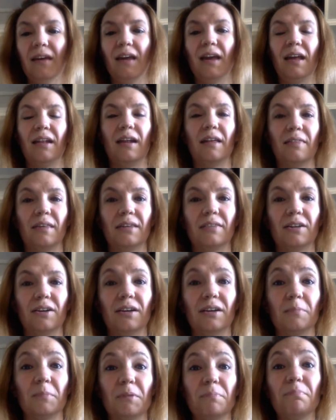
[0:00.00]
And I think they're
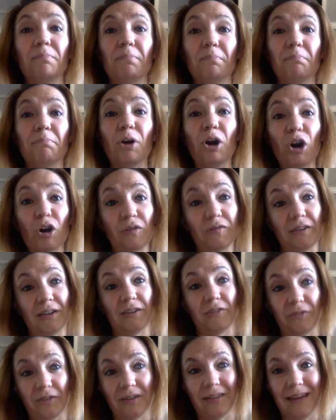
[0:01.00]
going to be
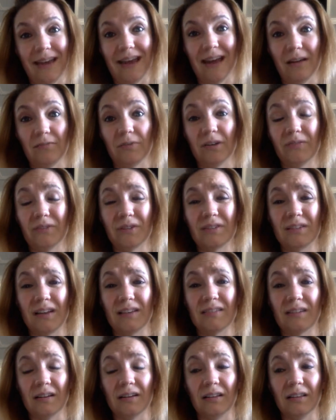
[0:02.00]
perfect for that.
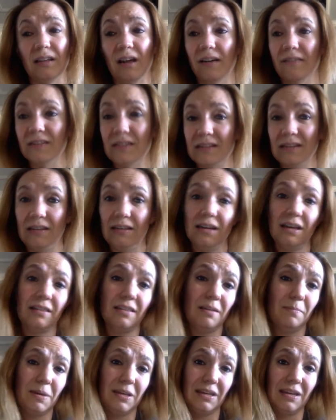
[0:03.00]
Riverside's going to love seeing
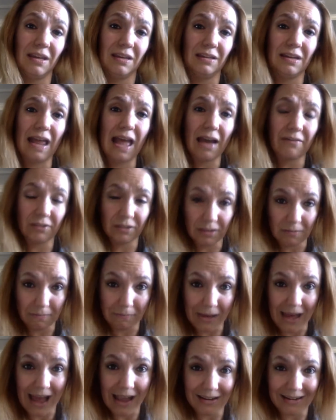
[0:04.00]
them again and having them
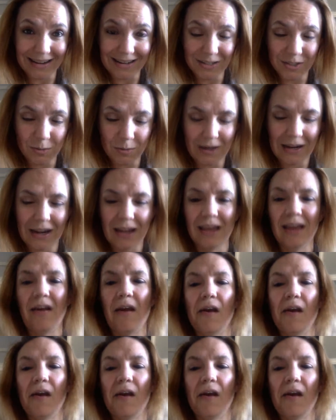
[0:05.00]
back next week,